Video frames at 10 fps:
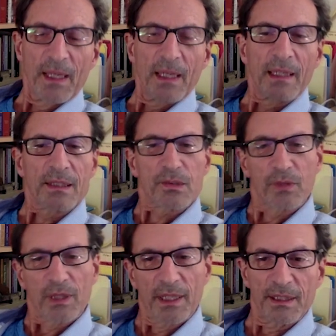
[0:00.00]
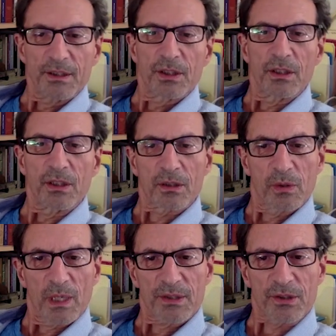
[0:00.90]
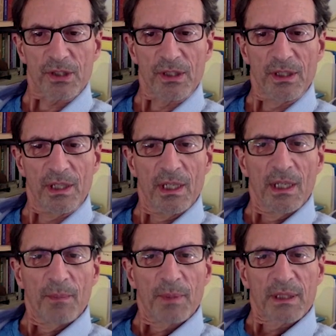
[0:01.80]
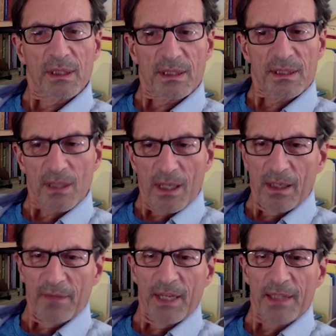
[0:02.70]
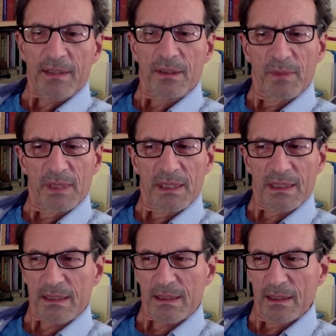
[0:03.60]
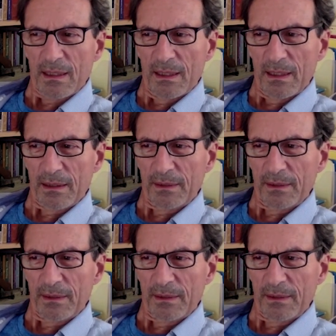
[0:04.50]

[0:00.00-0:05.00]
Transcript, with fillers: And it's related to your question because all of that to me is uh,